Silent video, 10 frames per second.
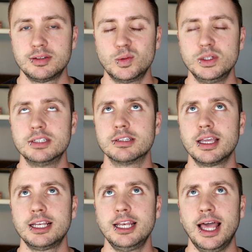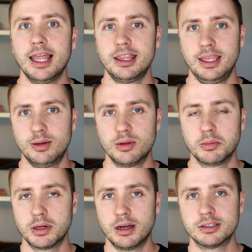which is like nothing
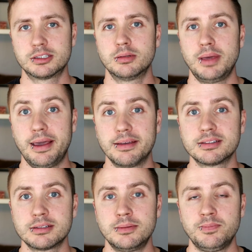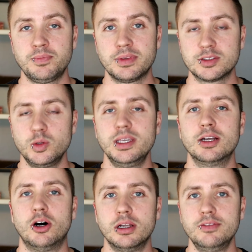with regards to mass. So you get
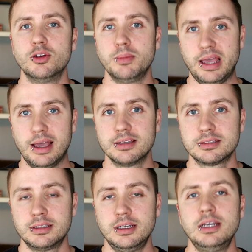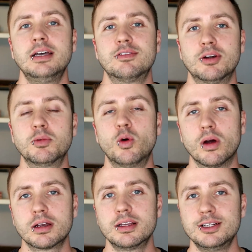all of your mass from
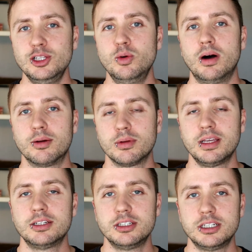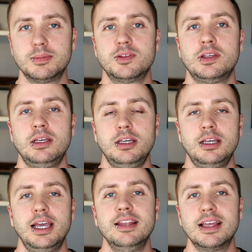quark and gluon relationships,
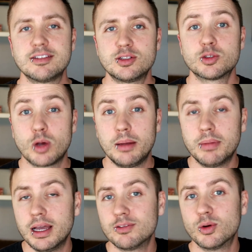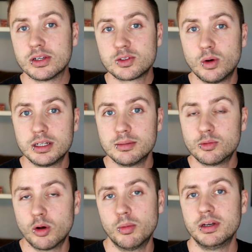and that's described by, of course, quantum
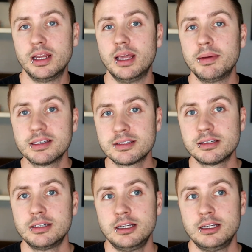chromodynamics.